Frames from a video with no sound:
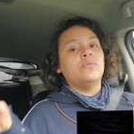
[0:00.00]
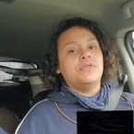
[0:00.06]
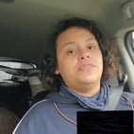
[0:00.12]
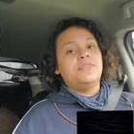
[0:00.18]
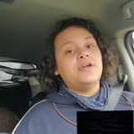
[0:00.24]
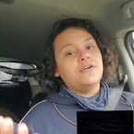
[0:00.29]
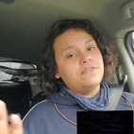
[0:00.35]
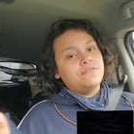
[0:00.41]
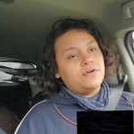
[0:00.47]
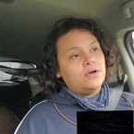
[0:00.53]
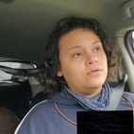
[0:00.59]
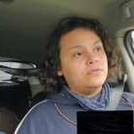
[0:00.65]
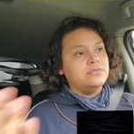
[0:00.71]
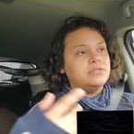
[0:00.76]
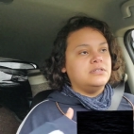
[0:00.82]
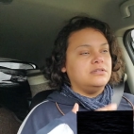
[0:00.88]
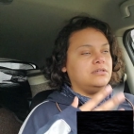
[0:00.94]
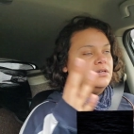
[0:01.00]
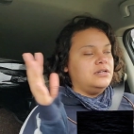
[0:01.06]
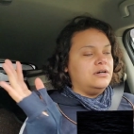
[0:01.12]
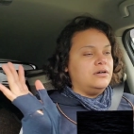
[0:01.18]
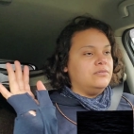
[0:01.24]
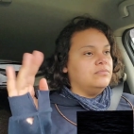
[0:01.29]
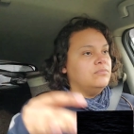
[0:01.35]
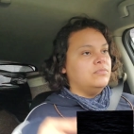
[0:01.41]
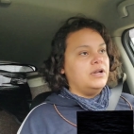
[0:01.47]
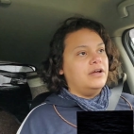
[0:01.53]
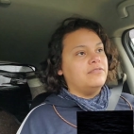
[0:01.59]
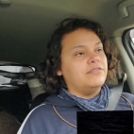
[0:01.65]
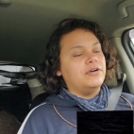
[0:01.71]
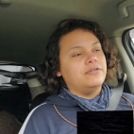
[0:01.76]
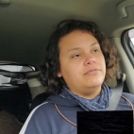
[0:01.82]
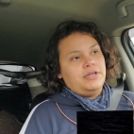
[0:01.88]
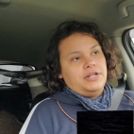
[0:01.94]
with their phones and, you know,
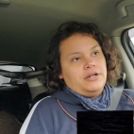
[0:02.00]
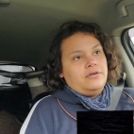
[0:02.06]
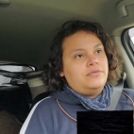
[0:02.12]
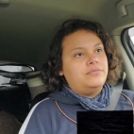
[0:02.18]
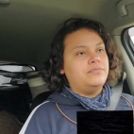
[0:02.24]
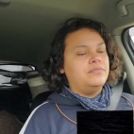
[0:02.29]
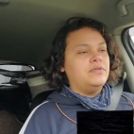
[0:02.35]
whatever, you know.